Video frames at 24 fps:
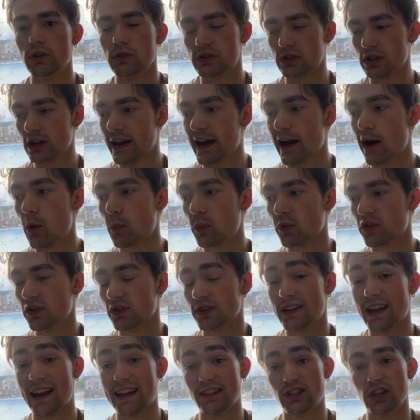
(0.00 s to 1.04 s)
It's going to help with your
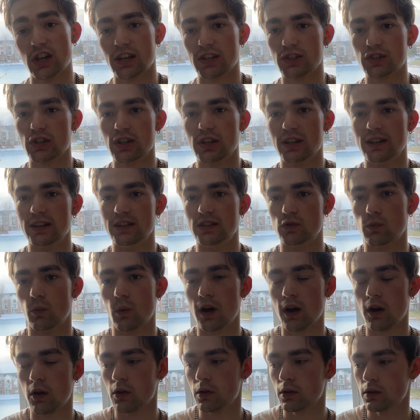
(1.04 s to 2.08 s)
digestion as
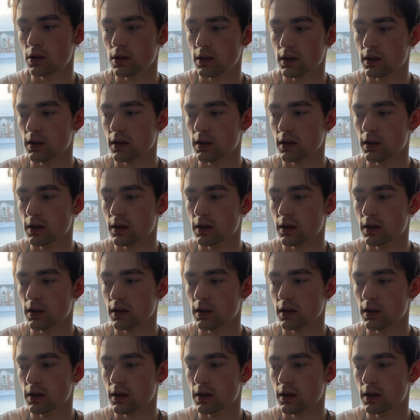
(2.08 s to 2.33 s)
well,